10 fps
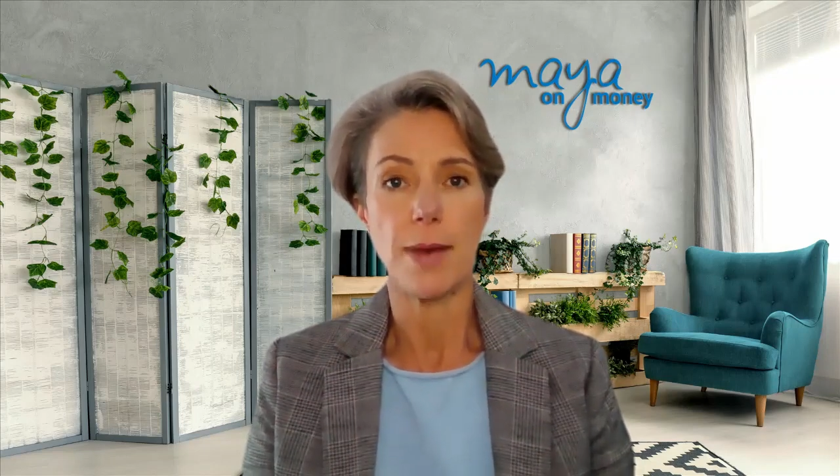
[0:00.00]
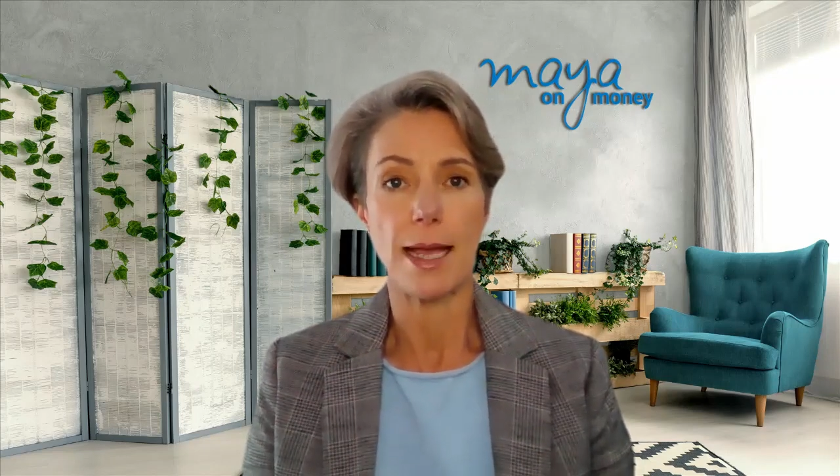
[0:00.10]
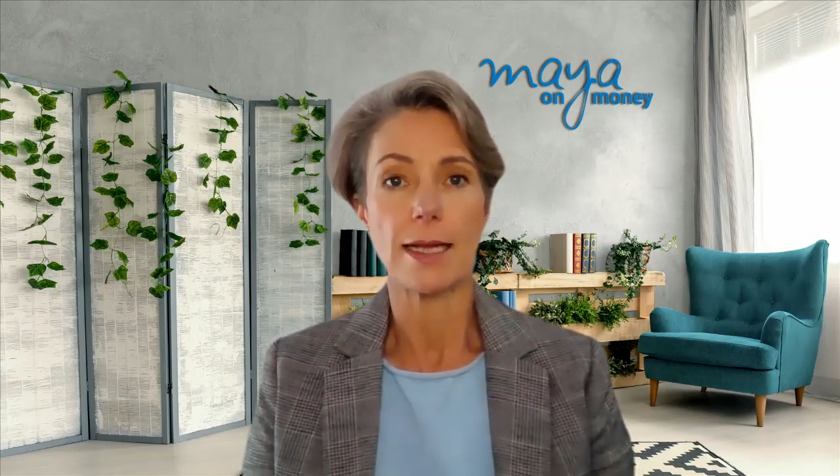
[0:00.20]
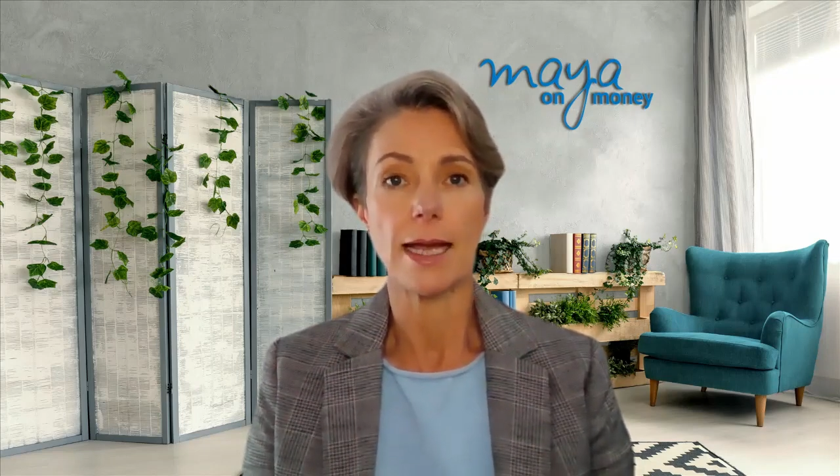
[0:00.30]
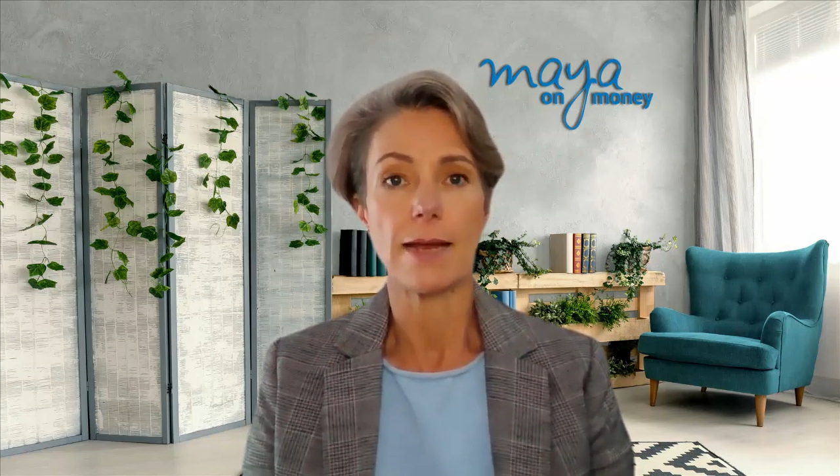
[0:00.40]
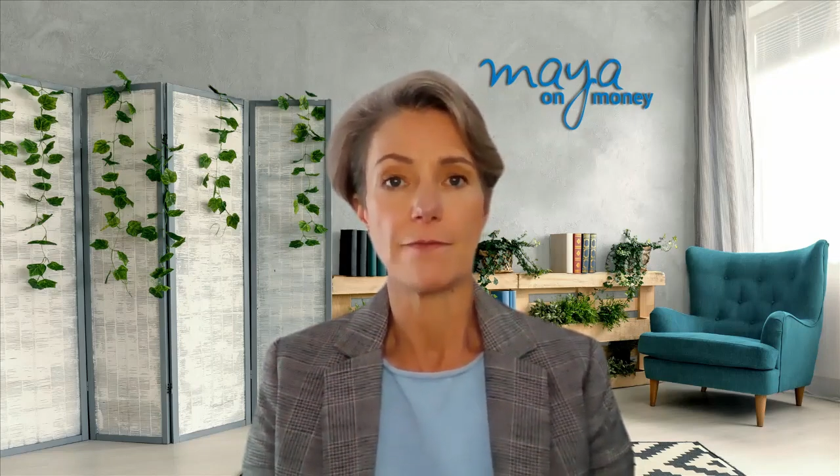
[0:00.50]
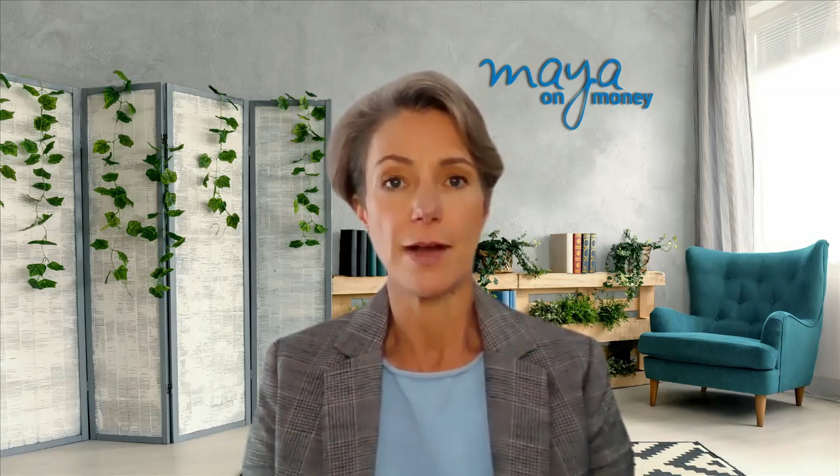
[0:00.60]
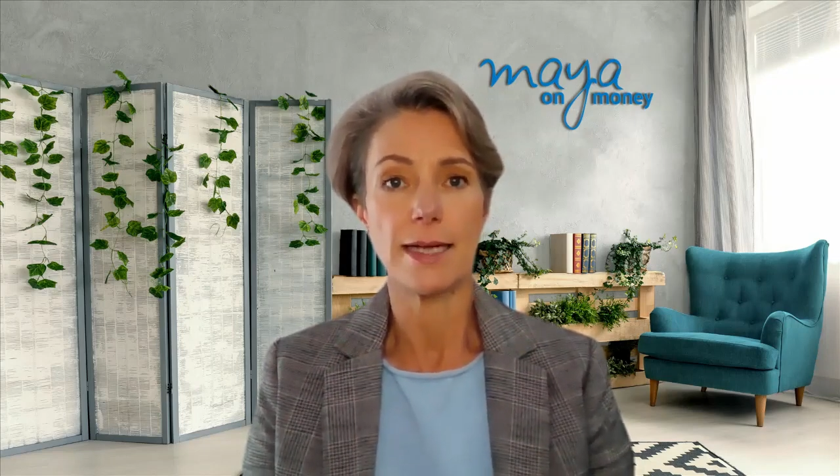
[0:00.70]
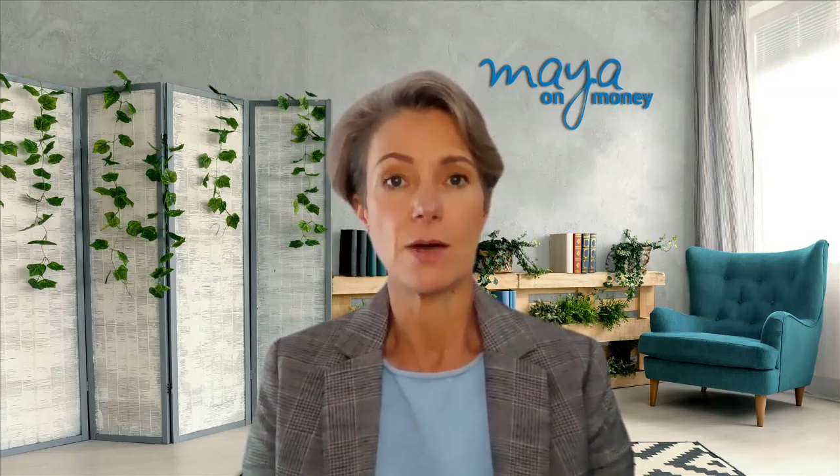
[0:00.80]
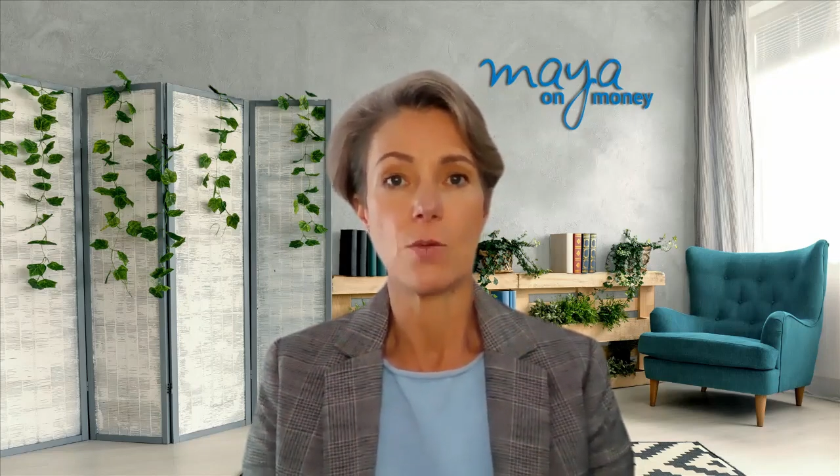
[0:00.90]
bank and
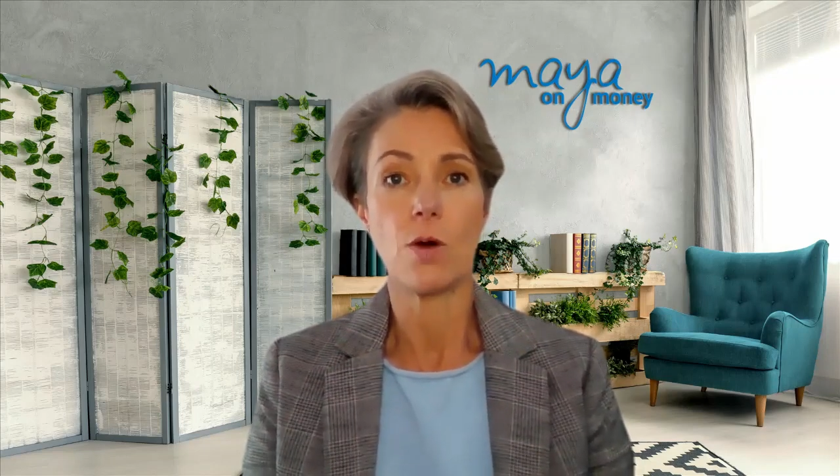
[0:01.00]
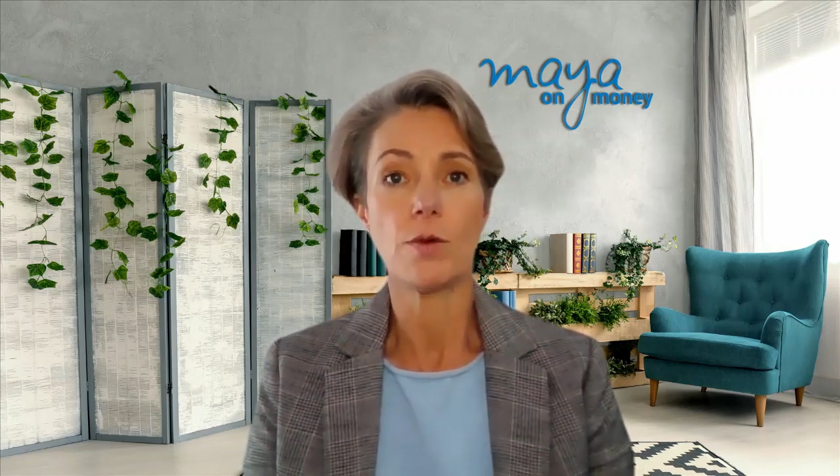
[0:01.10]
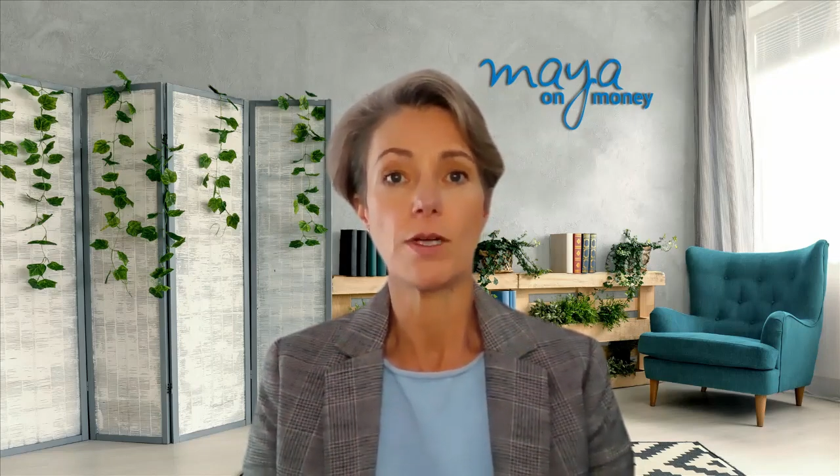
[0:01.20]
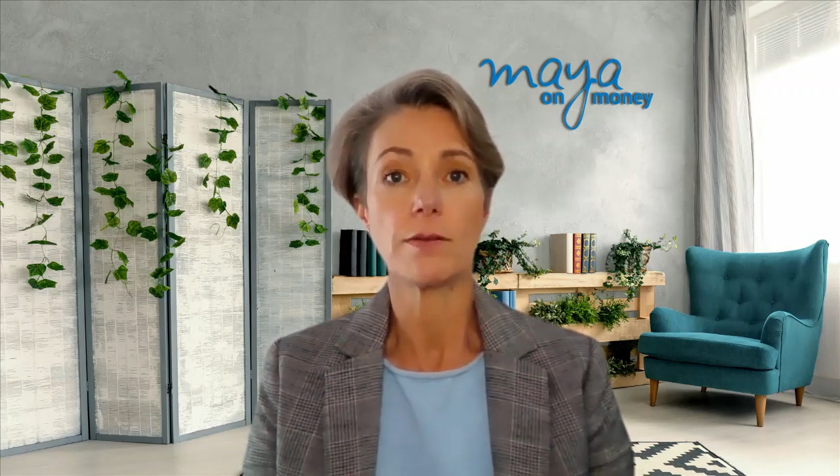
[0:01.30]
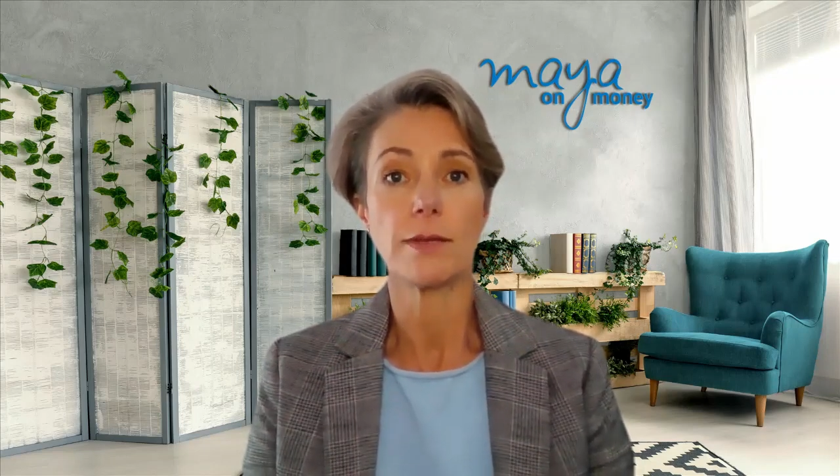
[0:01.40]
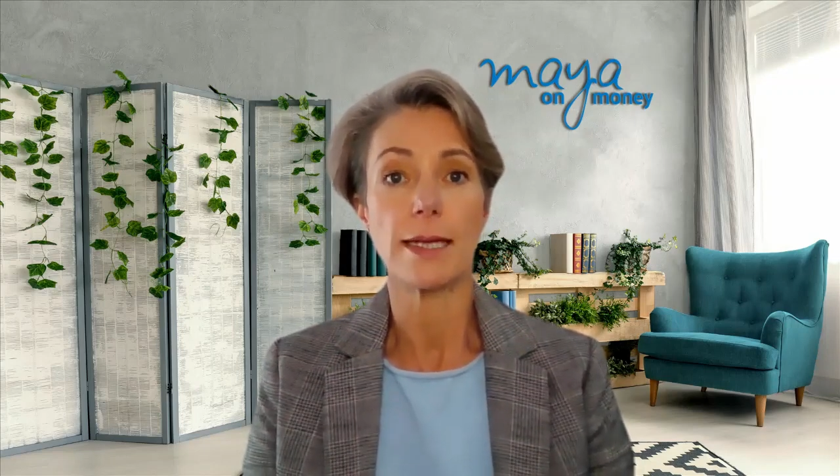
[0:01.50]
find out what would